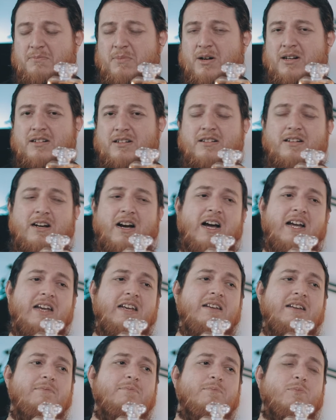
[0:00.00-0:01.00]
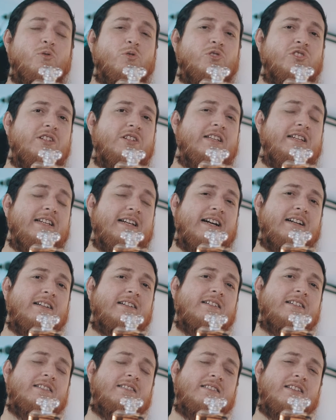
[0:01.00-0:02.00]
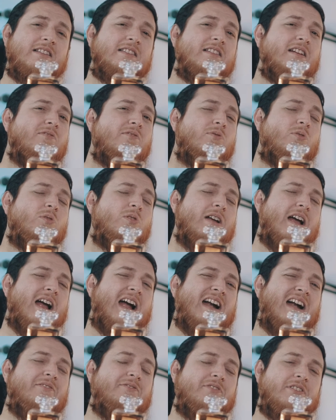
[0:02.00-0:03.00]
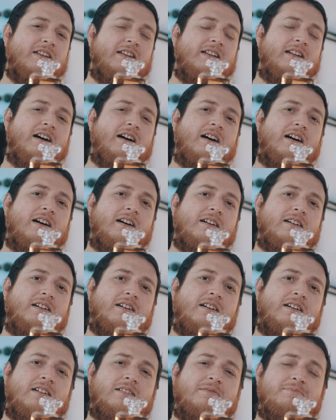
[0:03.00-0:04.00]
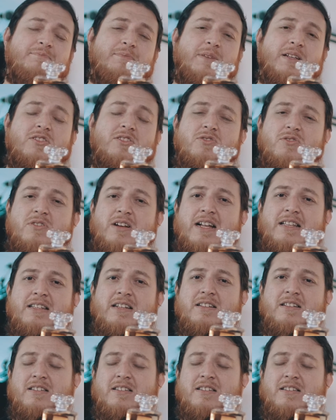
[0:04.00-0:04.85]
but I mostly get sandalwood and vanilla mixed together.